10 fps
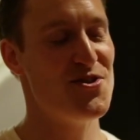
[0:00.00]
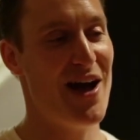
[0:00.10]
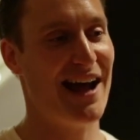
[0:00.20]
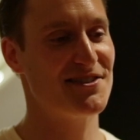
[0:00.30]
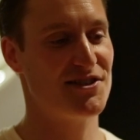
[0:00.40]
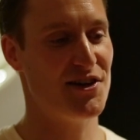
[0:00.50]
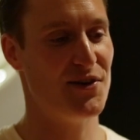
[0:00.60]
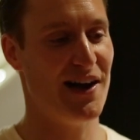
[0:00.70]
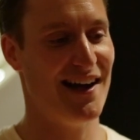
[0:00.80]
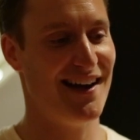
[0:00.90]
You had
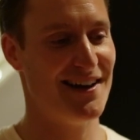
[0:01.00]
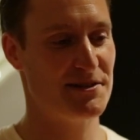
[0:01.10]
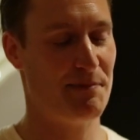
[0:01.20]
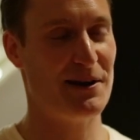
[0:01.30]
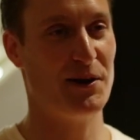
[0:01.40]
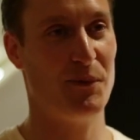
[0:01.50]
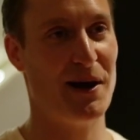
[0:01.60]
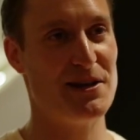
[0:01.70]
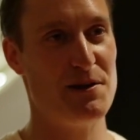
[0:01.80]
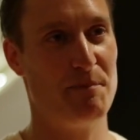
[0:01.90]
to, depending on
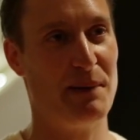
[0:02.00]
where you